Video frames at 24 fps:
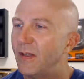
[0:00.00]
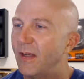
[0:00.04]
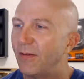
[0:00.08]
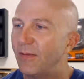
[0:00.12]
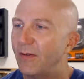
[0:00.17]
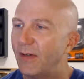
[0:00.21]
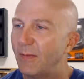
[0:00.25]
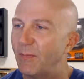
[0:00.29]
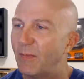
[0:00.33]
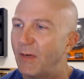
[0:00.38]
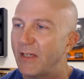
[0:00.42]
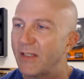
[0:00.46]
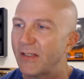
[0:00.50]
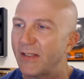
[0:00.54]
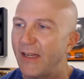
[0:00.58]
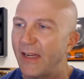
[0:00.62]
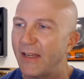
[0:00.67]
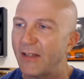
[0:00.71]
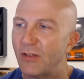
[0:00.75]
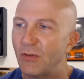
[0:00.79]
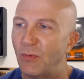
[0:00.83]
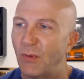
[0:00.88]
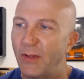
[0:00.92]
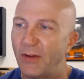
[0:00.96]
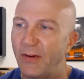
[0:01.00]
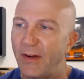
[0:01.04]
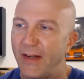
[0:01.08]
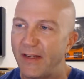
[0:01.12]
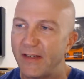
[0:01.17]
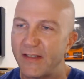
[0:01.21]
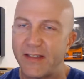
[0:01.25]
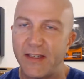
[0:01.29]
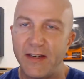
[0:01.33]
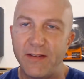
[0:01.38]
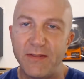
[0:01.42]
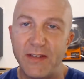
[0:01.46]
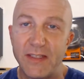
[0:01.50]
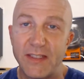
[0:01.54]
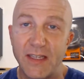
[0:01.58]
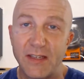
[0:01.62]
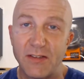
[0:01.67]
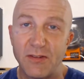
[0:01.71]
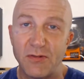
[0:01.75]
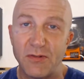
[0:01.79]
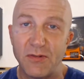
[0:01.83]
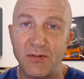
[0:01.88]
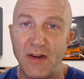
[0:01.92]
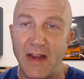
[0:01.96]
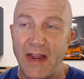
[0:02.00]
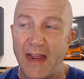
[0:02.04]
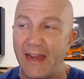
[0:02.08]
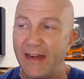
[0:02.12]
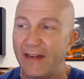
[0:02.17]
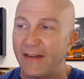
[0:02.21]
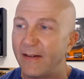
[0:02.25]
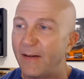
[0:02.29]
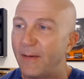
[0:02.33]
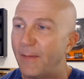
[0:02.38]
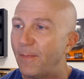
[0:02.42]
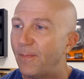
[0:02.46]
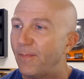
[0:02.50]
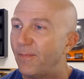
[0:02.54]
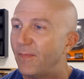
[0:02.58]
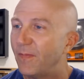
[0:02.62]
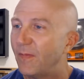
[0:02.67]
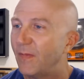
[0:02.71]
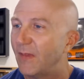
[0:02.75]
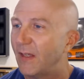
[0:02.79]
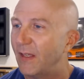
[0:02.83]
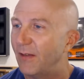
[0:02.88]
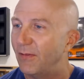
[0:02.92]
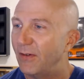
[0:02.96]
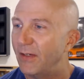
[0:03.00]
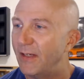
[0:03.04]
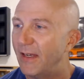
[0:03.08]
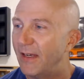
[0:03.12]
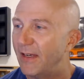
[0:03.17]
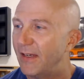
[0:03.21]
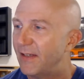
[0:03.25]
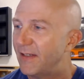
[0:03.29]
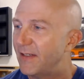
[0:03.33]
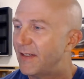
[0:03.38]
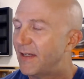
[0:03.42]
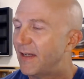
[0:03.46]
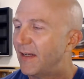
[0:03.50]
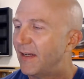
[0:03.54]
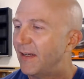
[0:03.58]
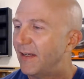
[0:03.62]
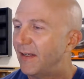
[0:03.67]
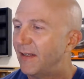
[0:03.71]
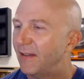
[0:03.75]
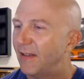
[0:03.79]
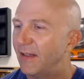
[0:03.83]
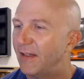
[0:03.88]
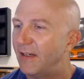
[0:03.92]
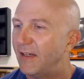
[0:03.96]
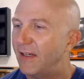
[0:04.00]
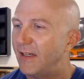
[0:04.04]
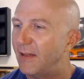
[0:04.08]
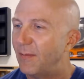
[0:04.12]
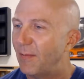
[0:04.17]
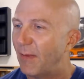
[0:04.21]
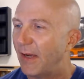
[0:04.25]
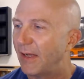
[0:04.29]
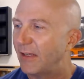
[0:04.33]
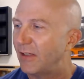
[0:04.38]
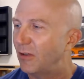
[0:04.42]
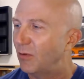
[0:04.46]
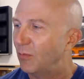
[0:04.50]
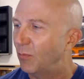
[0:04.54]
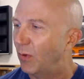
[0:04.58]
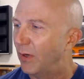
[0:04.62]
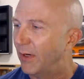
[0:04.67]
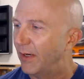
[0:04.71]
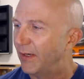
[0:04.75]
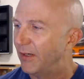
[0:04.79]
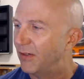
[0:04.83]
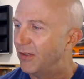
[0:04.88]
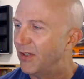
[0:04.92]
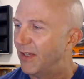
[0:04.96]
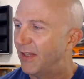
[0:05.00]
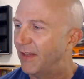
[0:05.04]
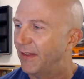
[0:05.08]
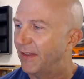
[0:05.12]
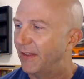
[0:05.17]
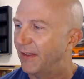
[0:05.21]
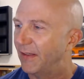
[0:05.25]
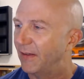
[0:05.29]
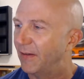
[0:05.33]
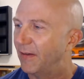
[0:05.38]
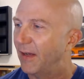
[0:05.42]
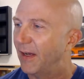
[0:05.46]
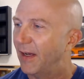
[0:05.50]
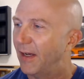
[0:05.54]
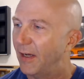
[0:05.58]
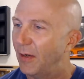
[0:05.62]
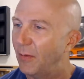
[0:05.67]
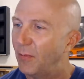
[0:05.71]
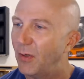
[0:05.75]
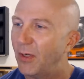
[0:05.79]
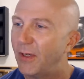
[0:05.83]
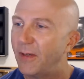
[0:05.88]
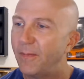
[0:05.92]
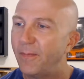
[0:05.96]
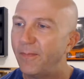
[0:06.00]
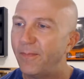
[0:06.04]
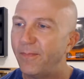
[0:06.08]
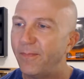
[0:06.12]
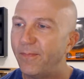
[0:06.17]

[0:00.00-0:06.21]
You have to basically answer whether it has safety sensors or not. If it does, then you need the MyQ bridge and the, the hub.